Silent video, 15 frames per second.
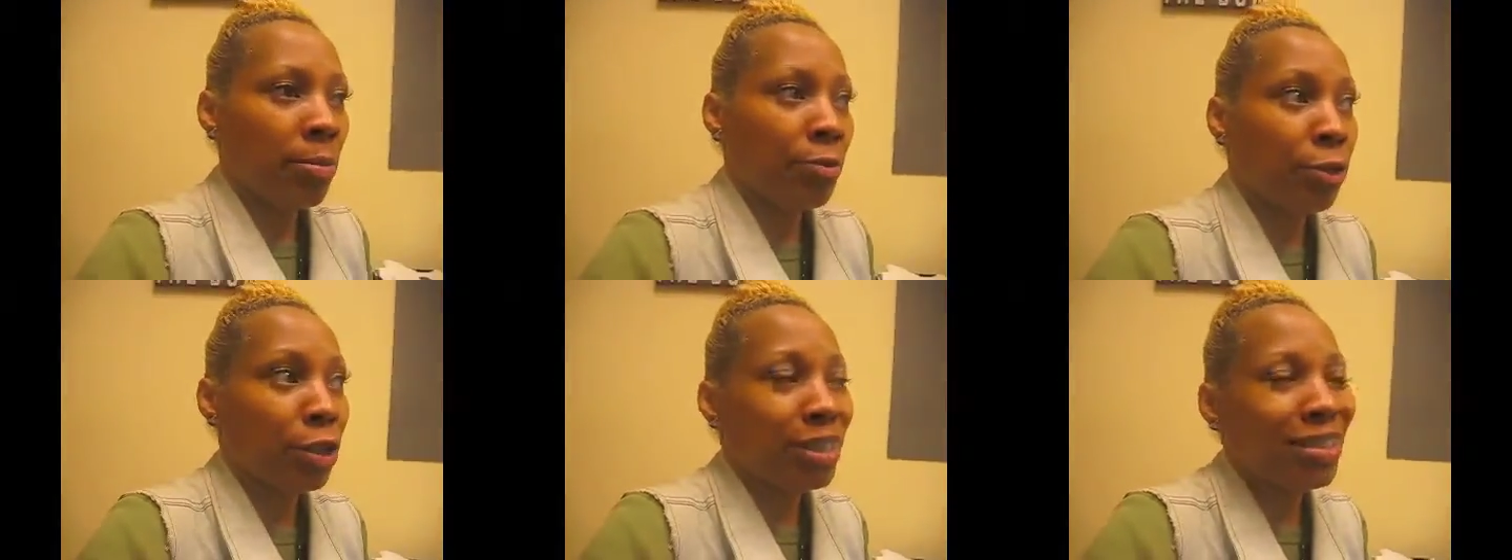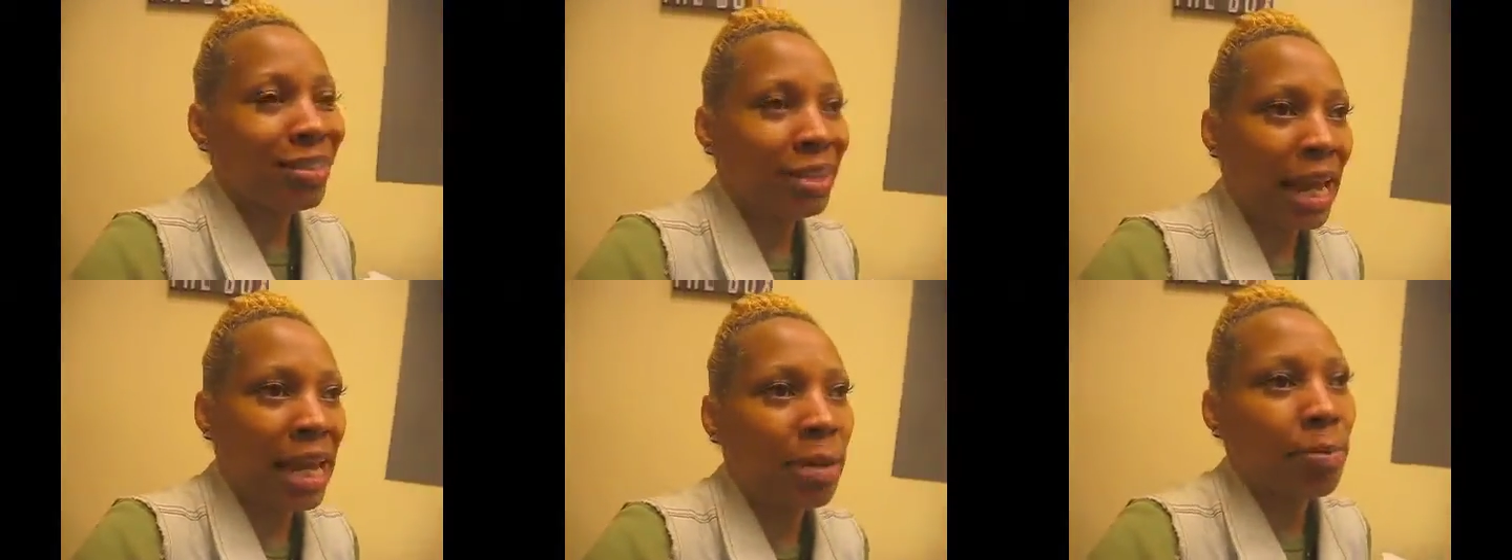for
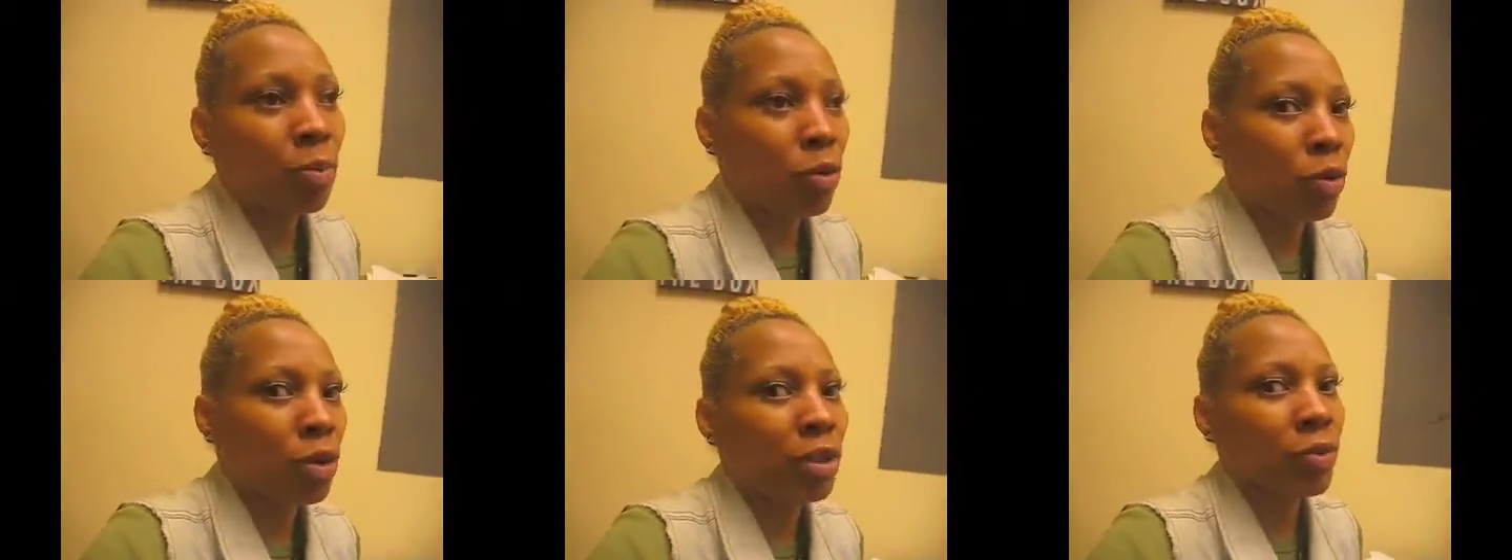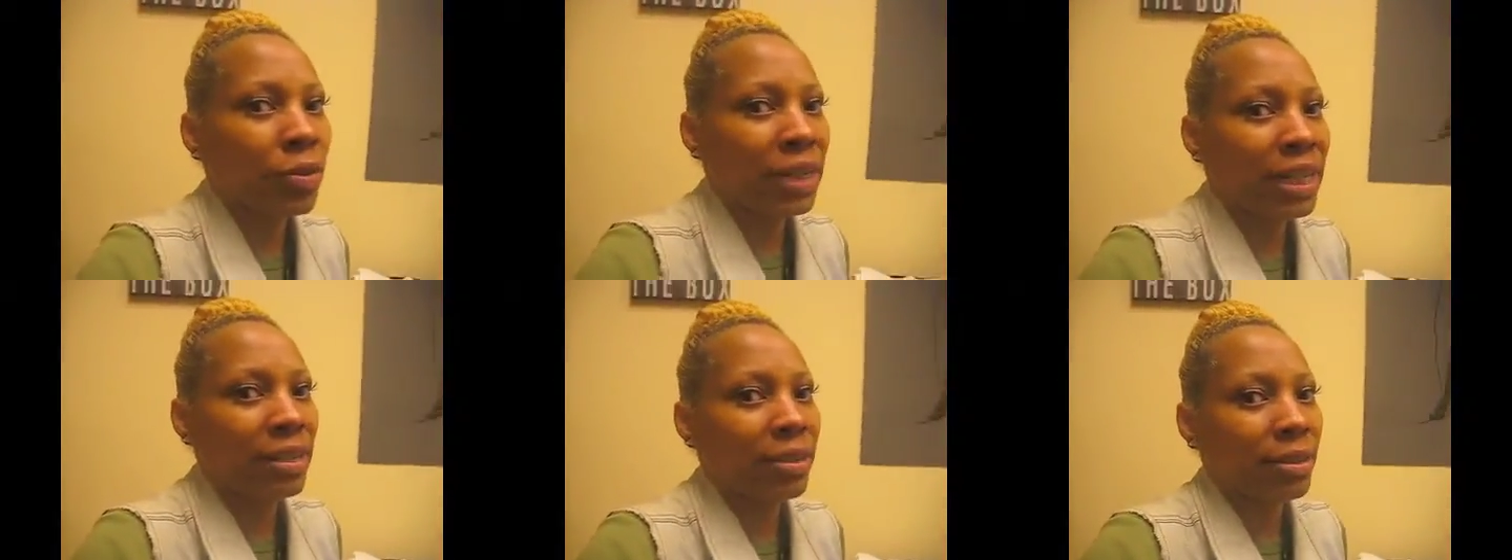state board
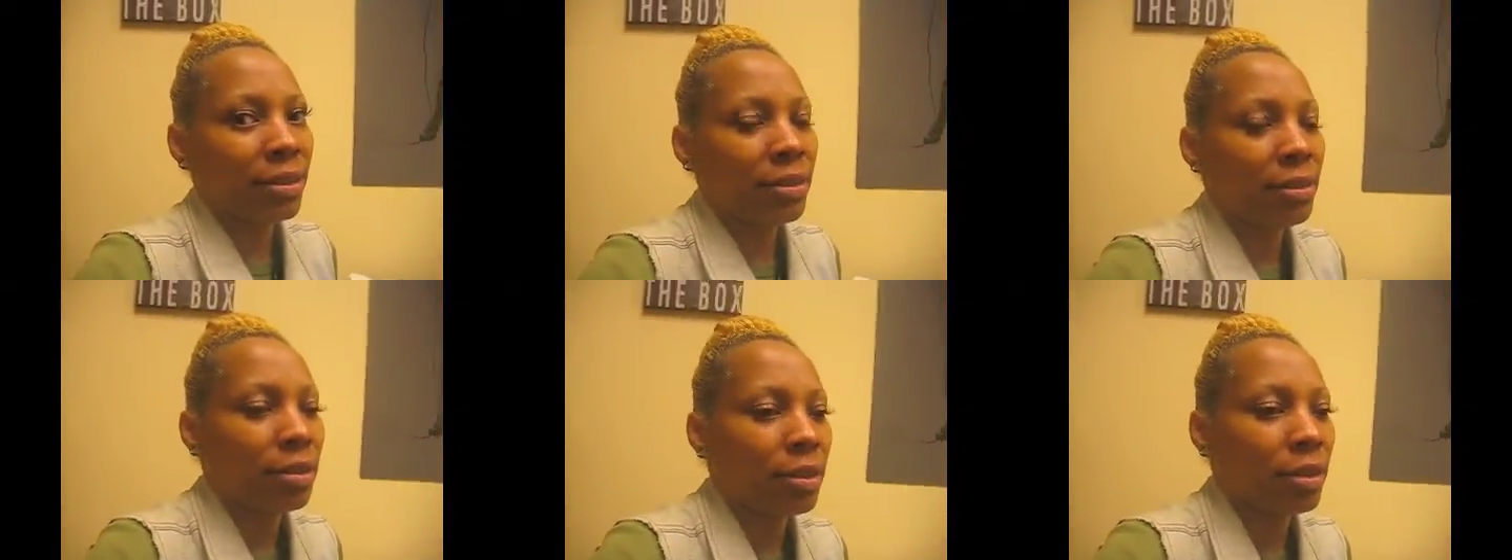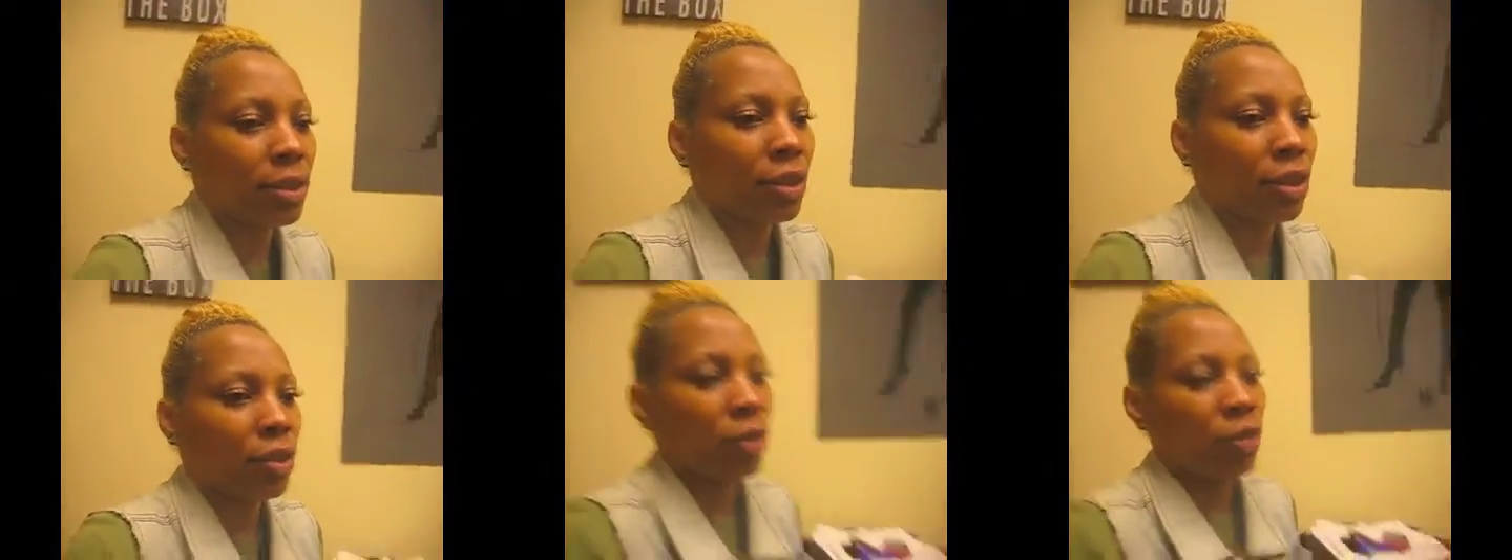reasons,
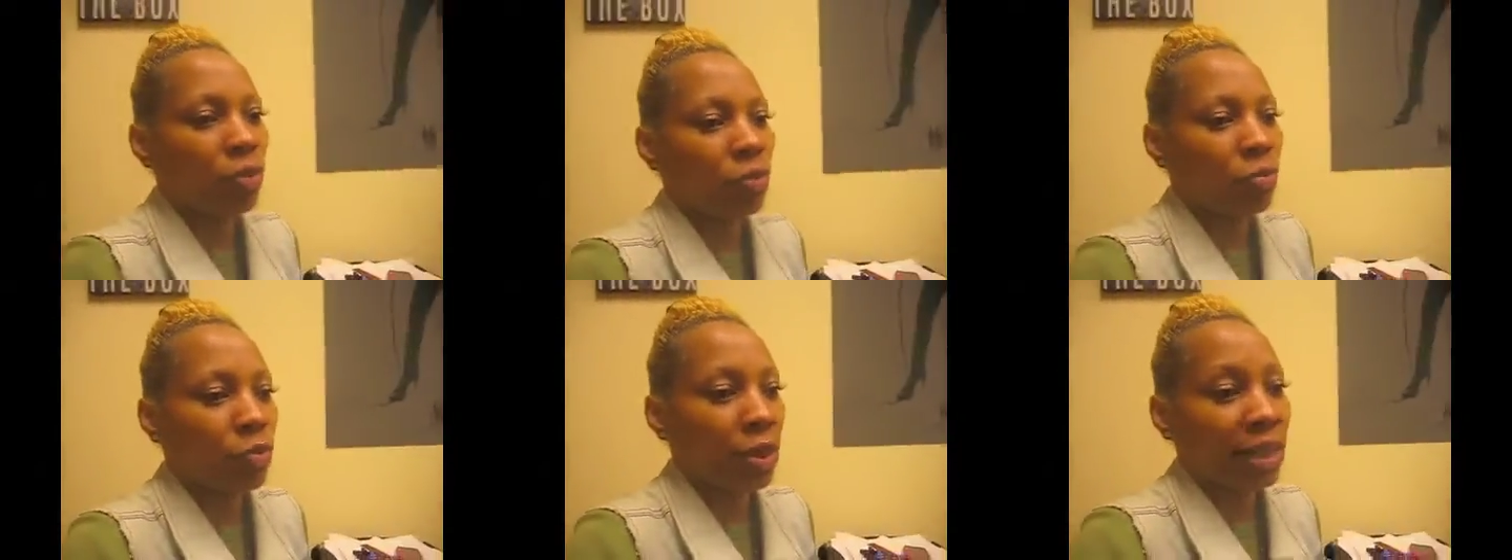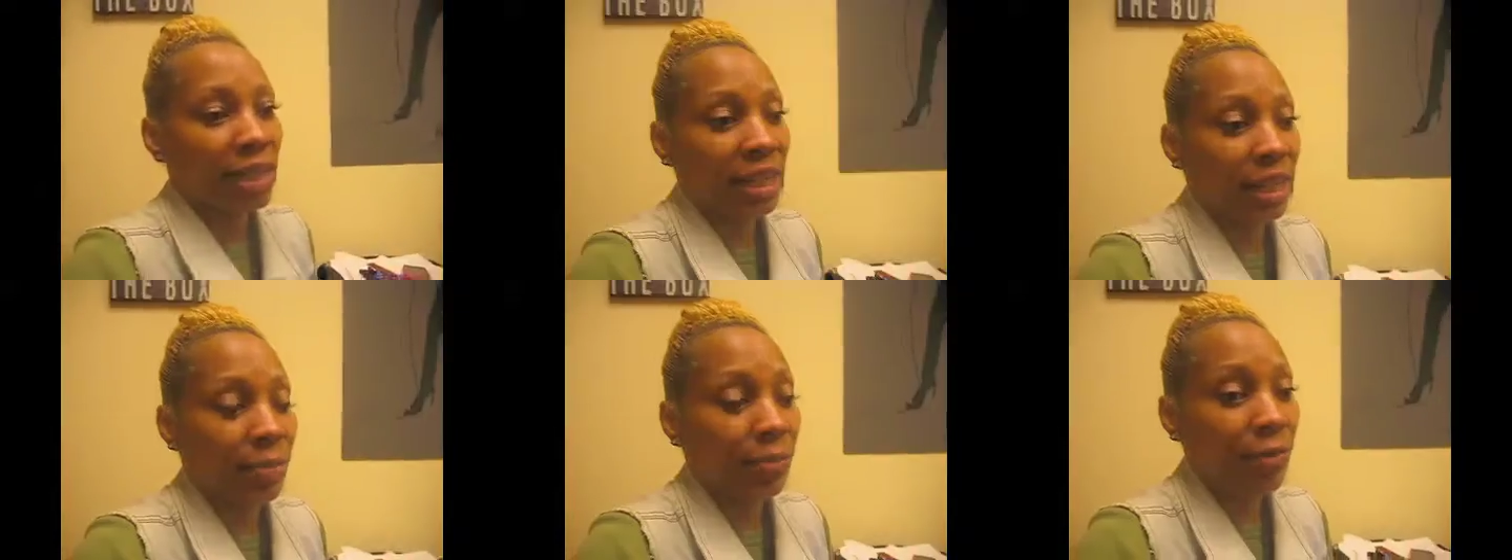you don't want to
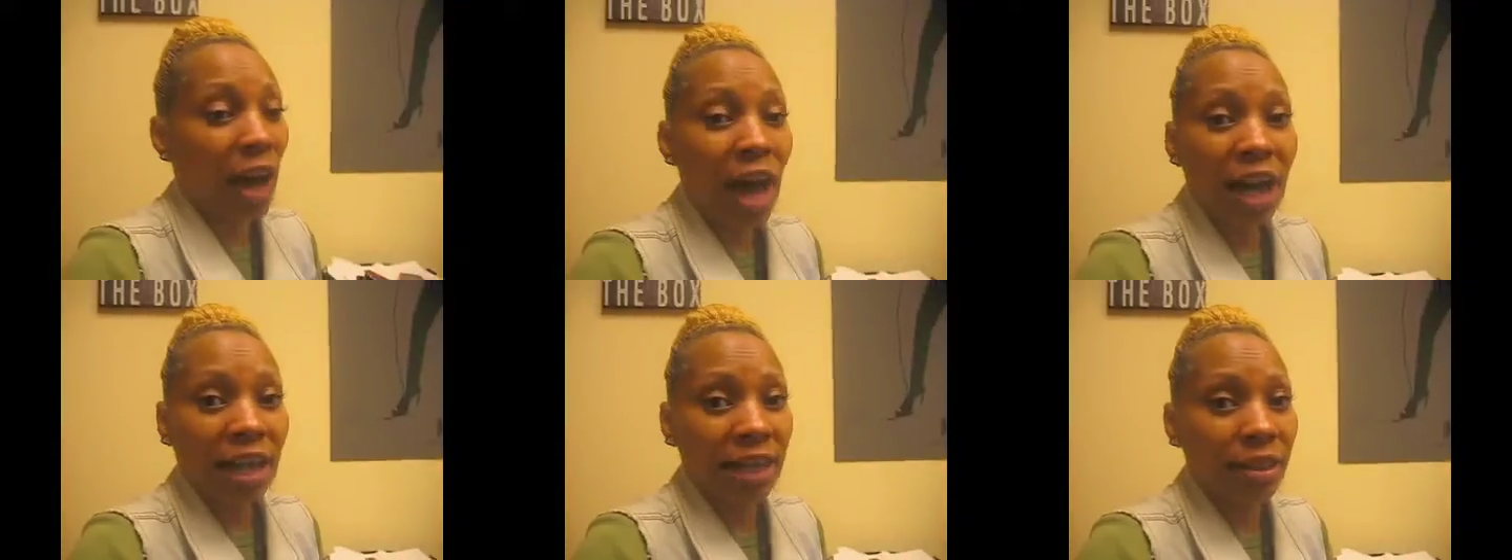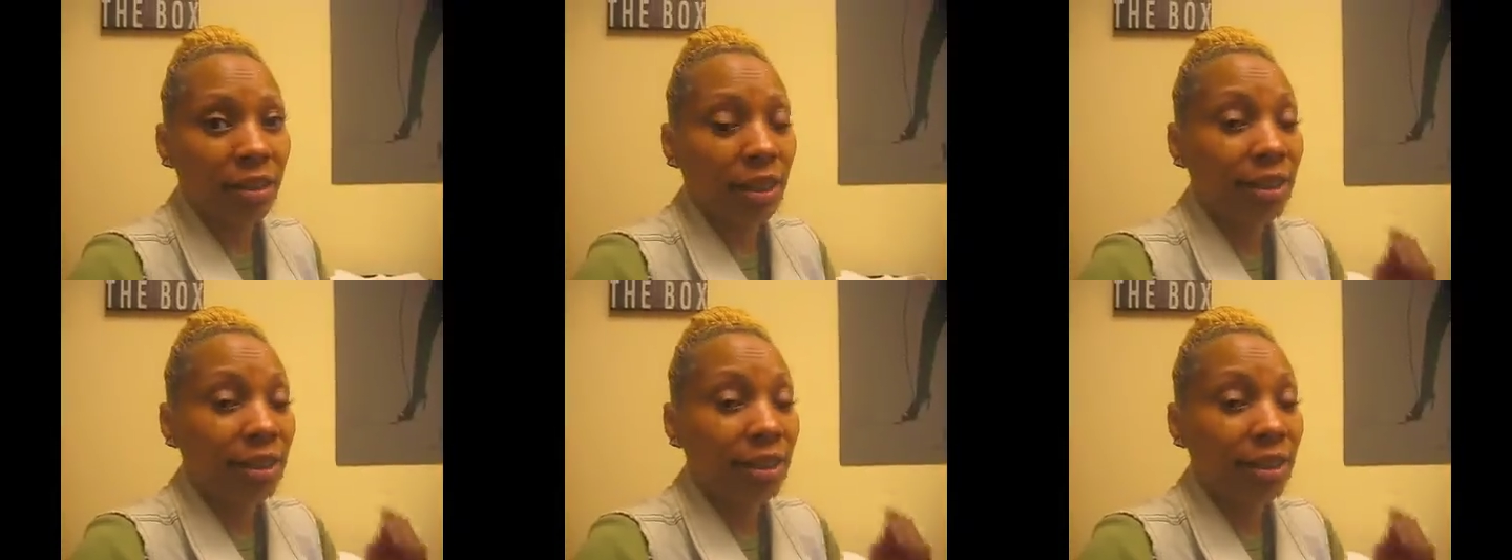get fined.